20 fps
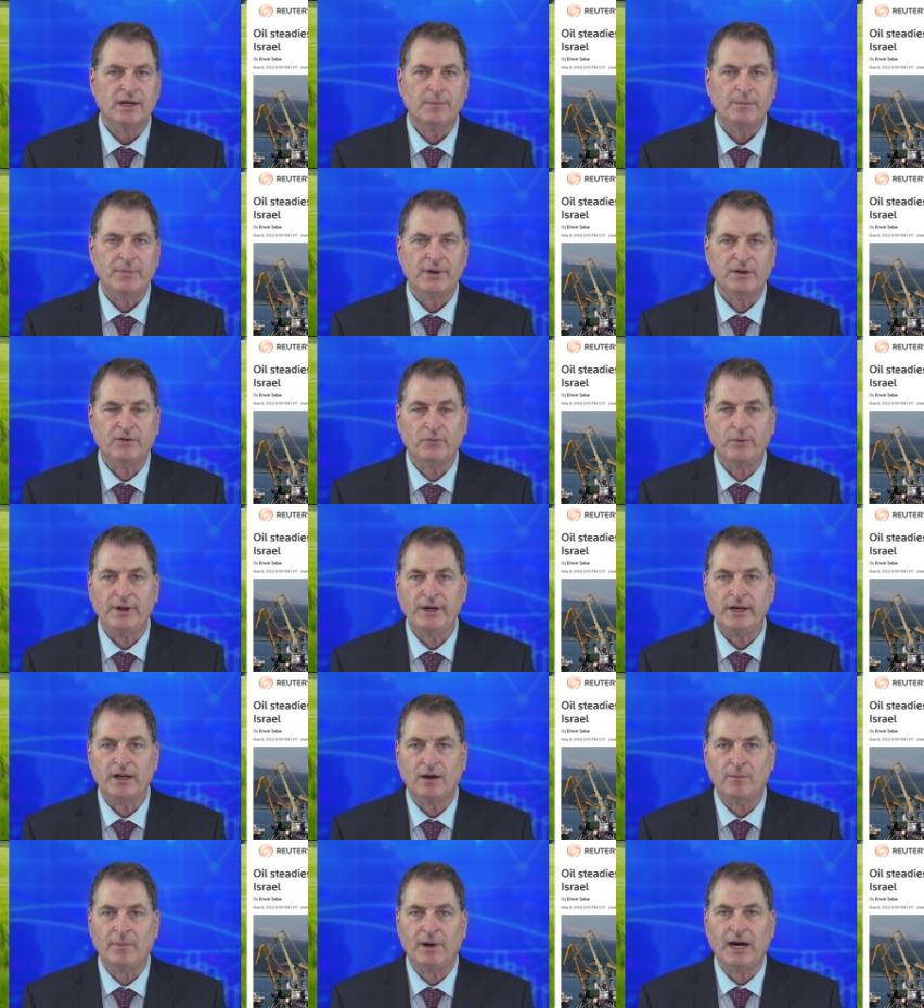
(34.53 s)
between
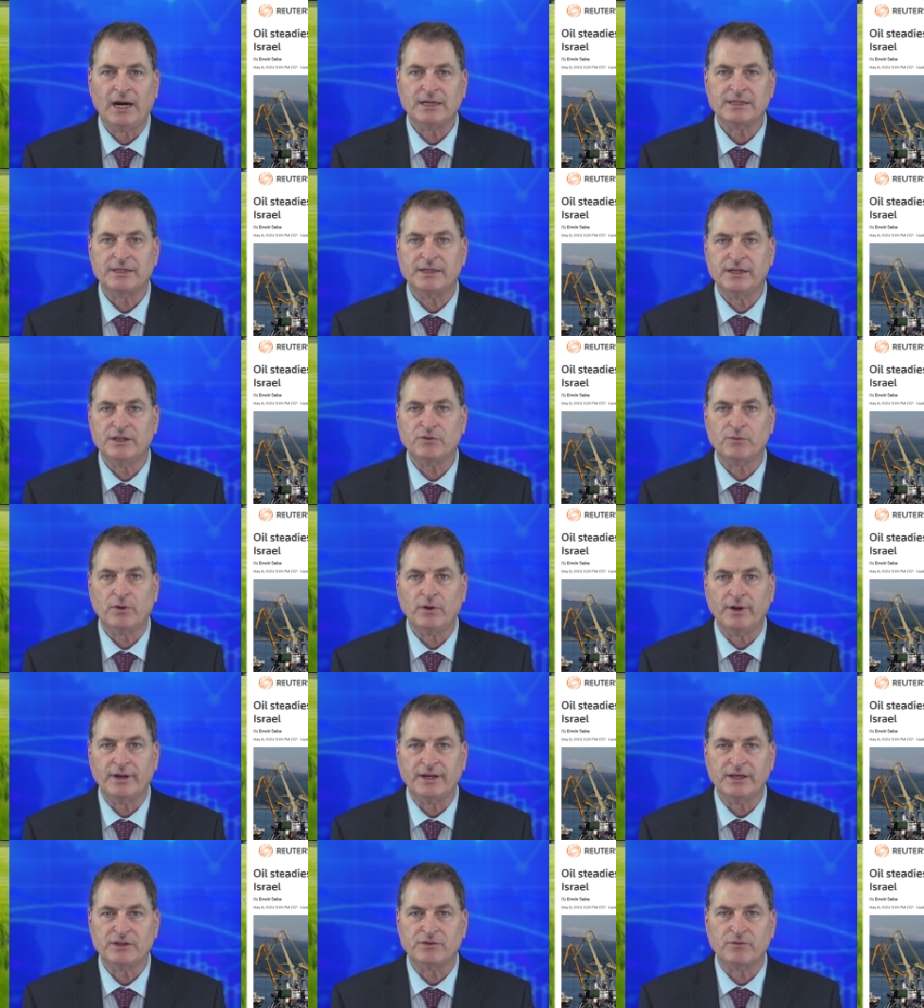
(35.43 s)
Hamas and
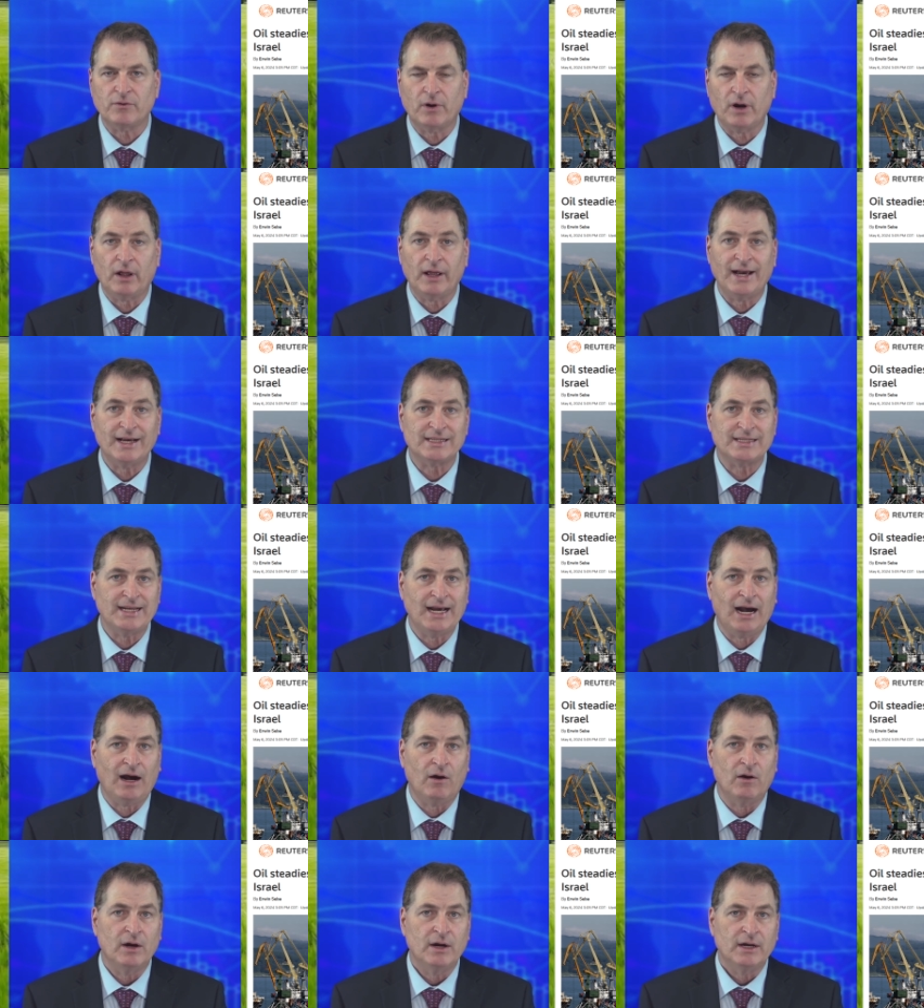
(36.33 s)
Israel has
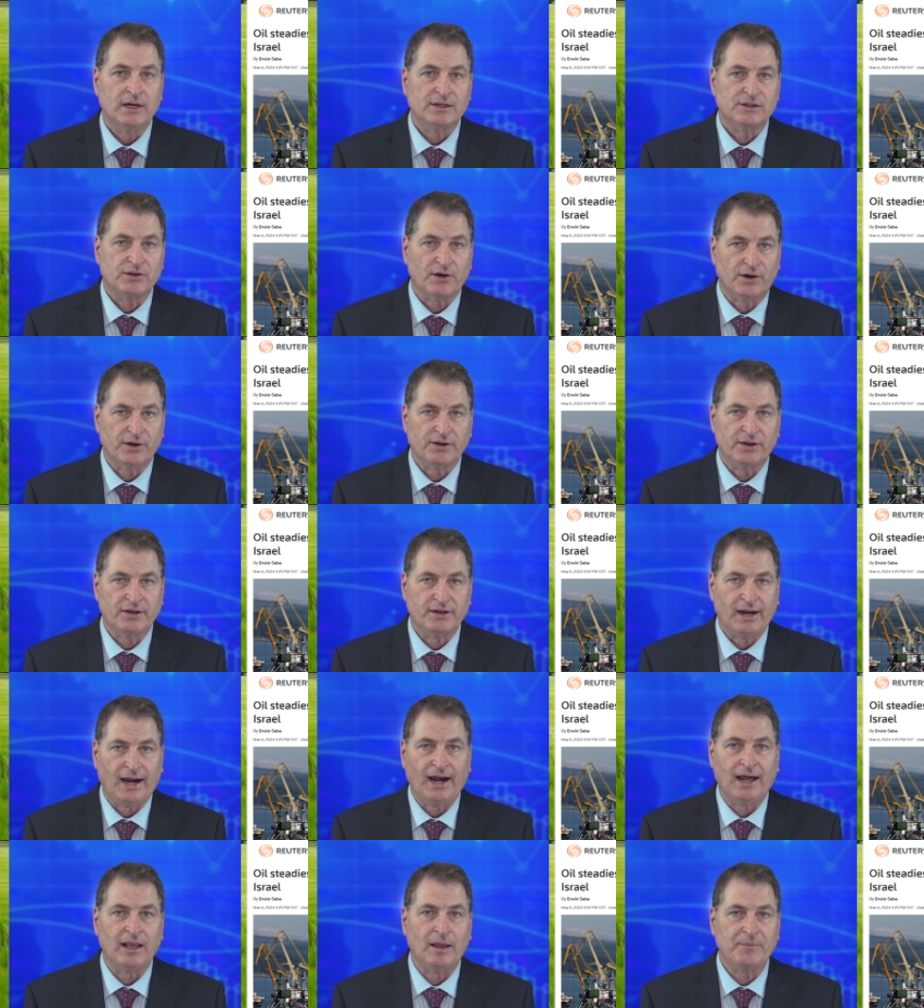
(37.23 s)
now started to
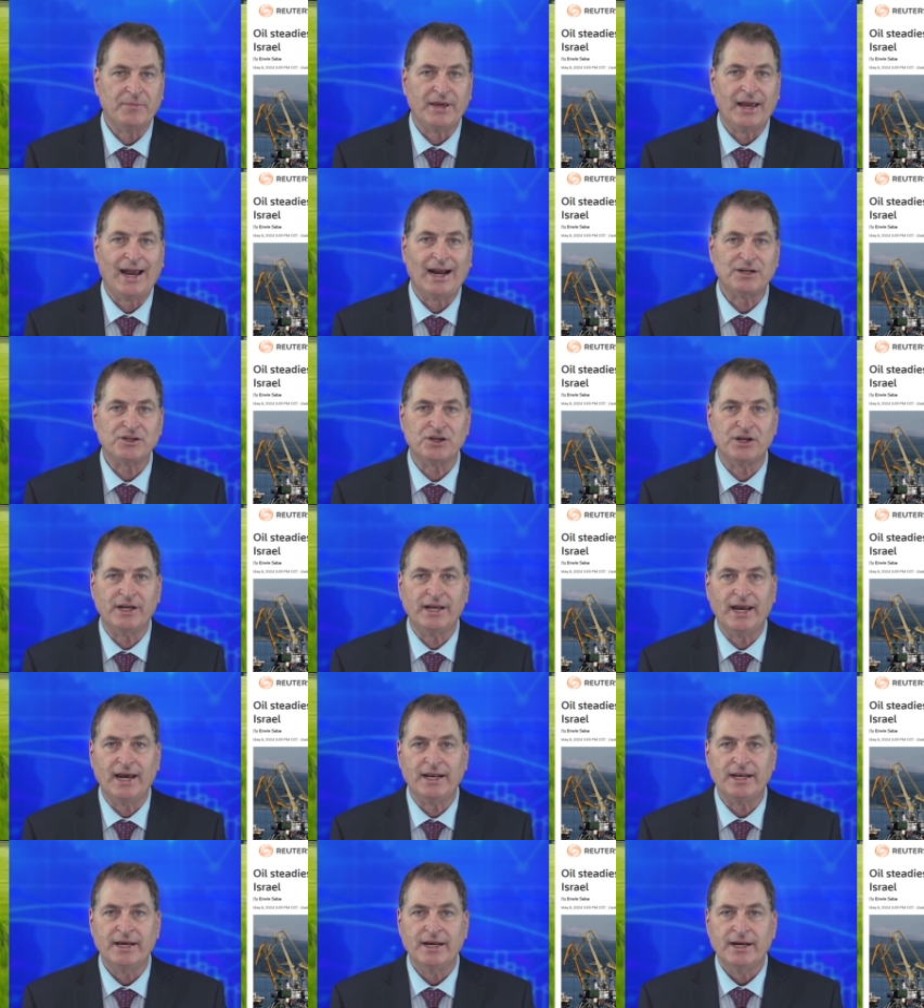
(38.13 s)
dial up the action
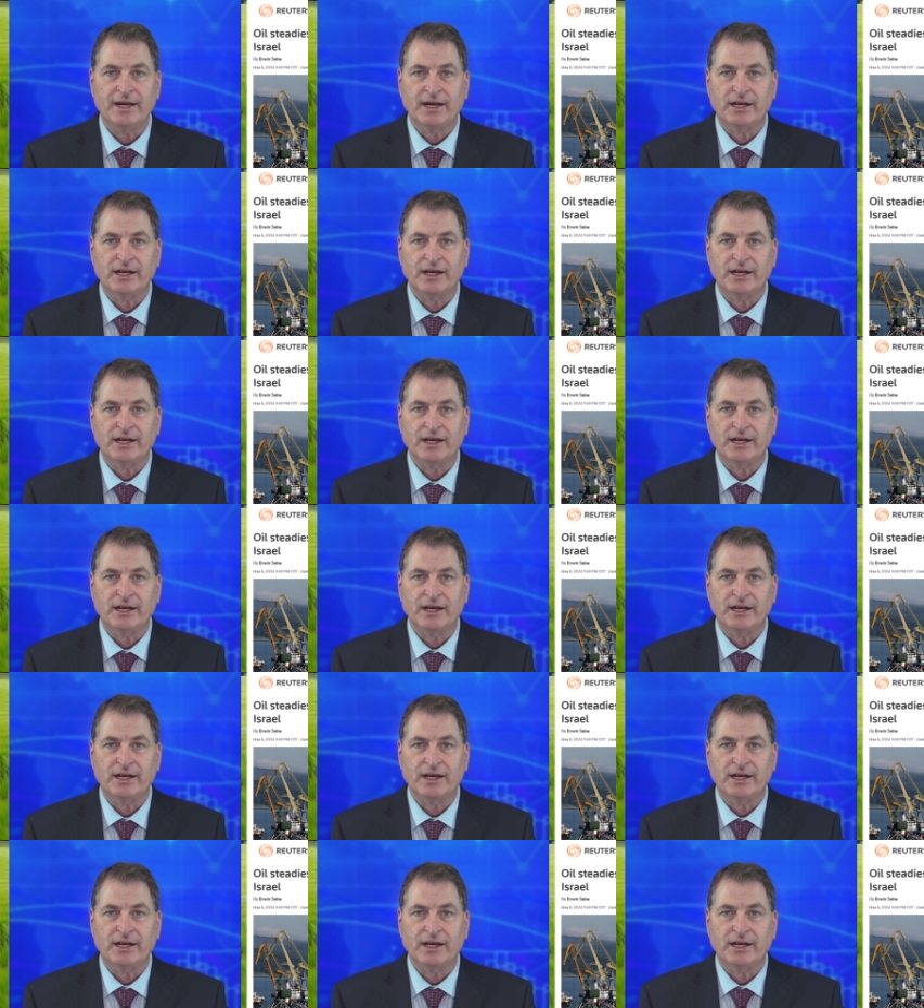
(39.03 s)
again.